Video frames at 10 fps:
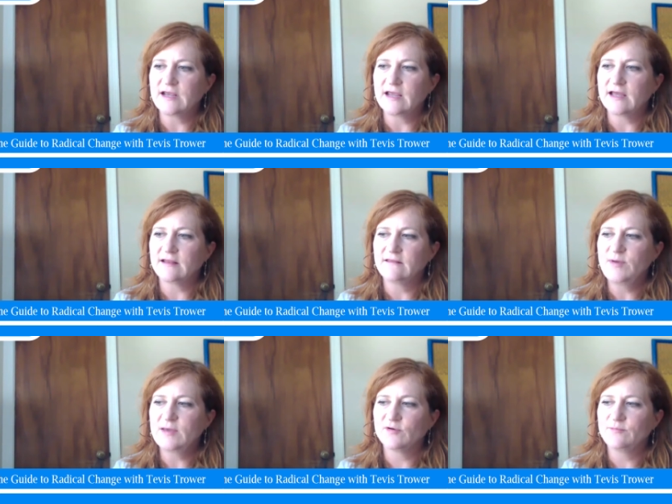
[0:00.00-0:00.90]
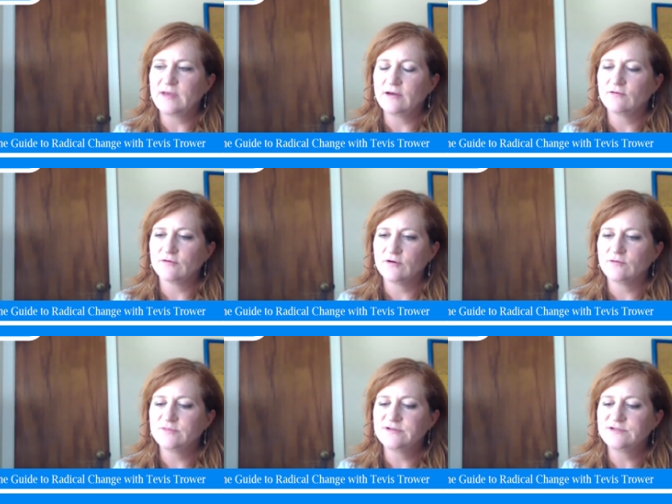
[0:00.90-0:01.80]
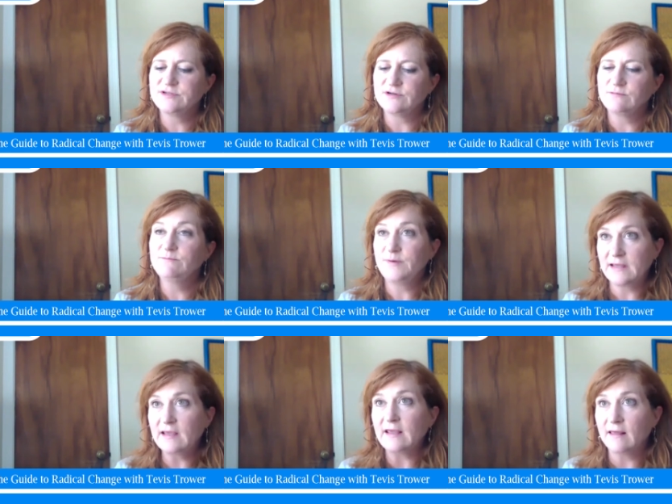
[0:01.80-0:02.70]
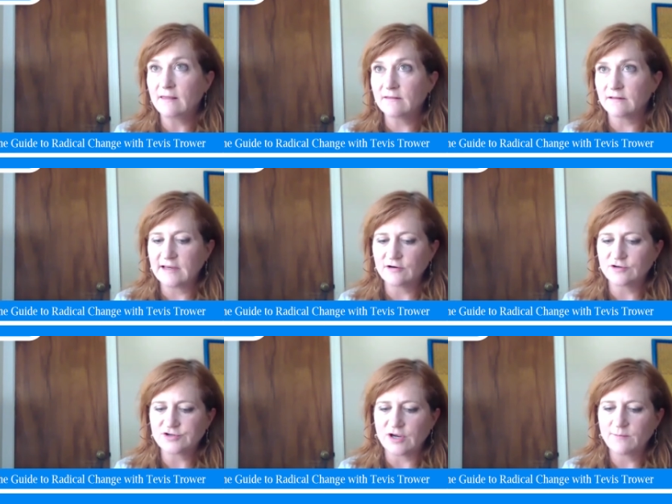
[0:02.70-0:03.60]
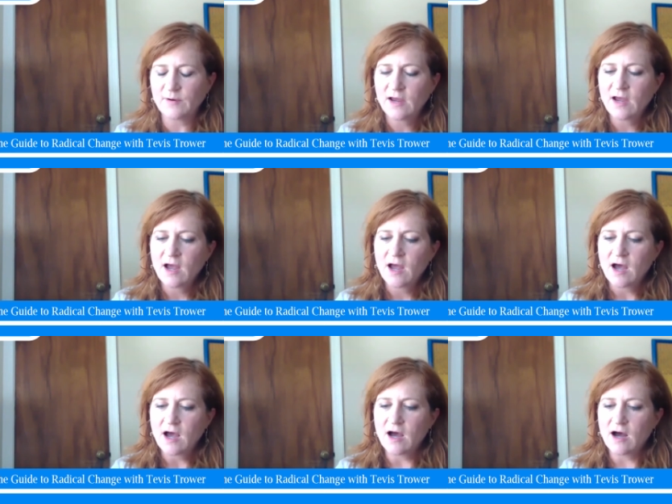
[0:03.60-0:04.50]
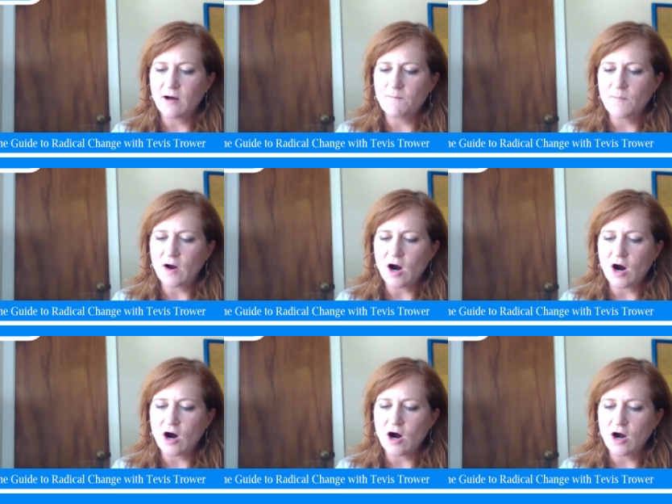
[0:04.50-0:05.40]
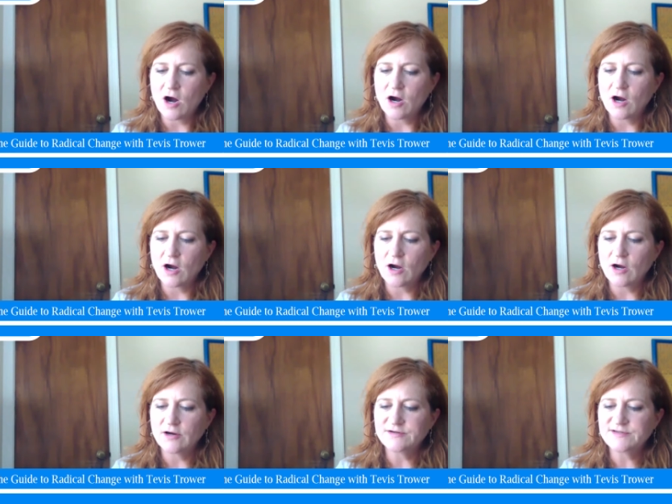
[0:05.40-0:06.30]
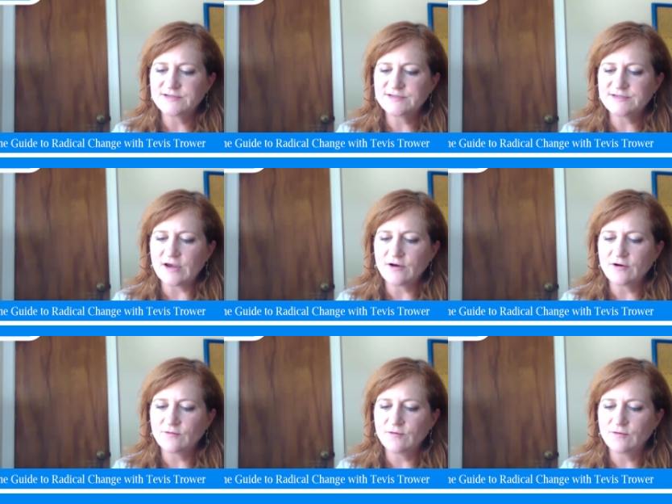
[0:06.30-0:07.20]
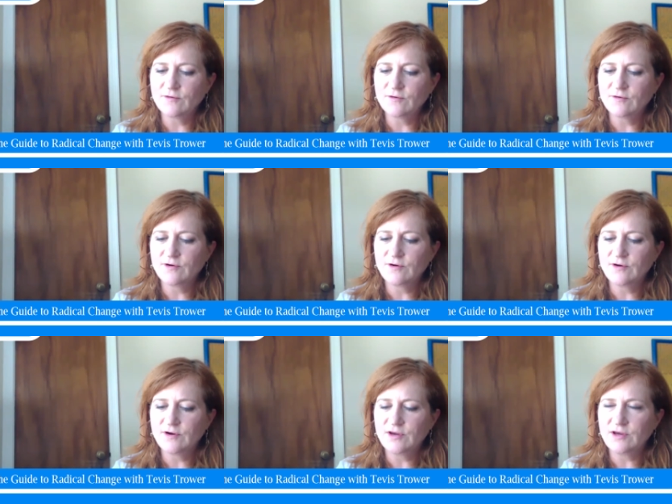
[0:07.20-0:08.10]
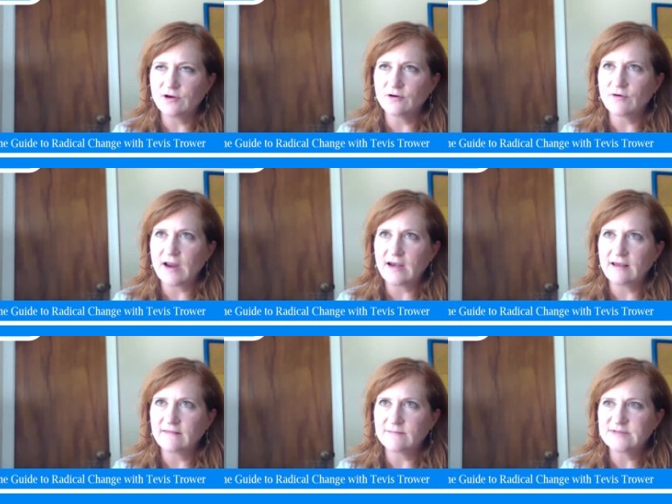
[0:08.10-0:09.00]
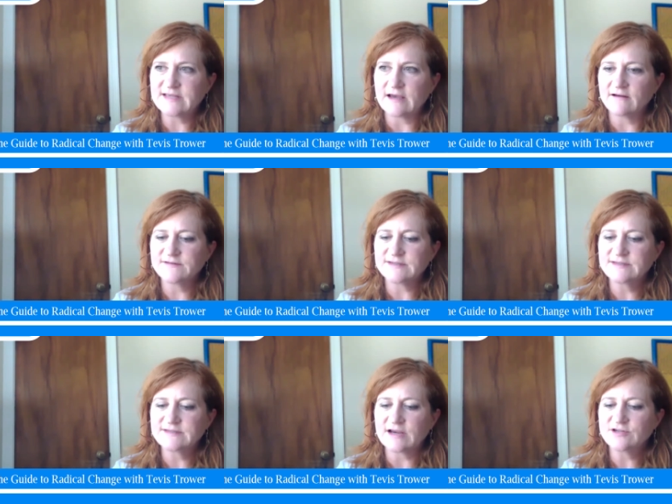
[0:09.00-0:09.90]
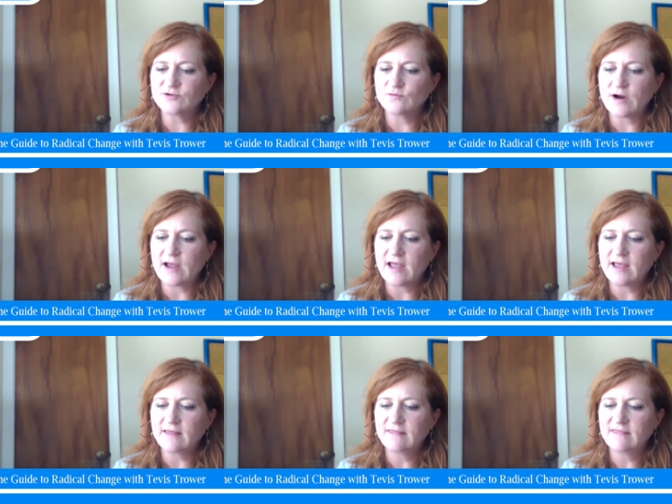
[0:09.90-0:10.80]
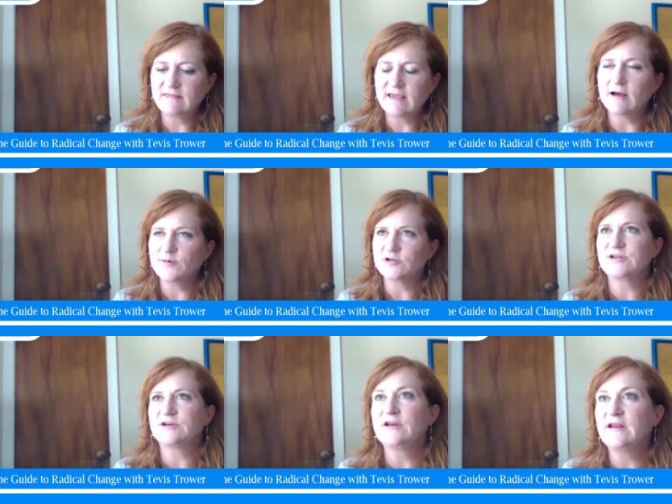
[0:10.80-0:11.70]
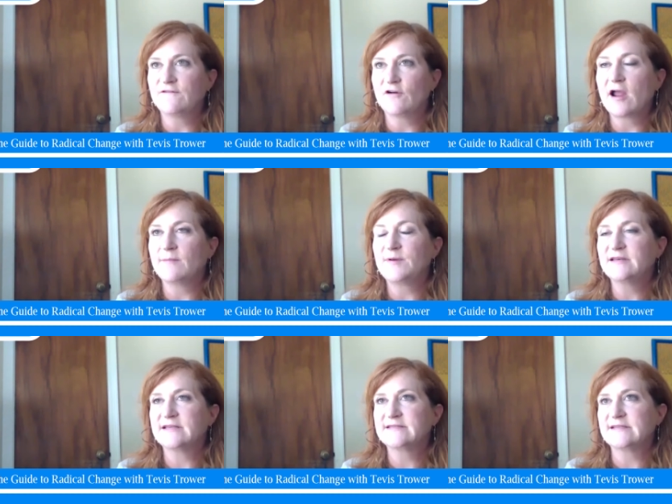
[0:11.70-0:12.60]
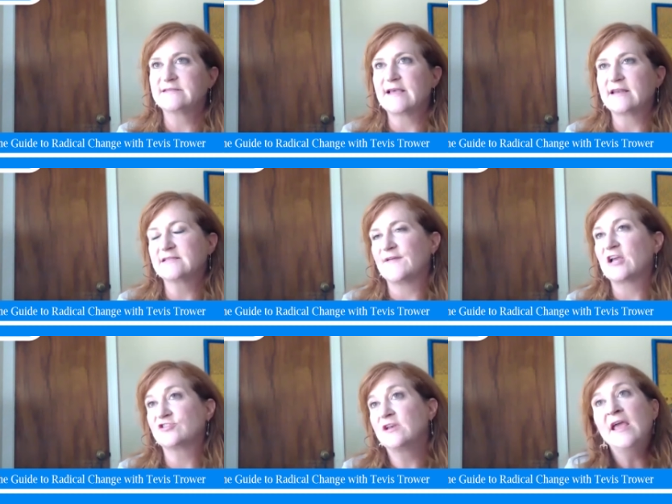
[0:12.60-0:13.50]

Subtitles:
and the people being groomed to be the leadership are so curating themselves in such a way that the opportunity for happiness and satisfaction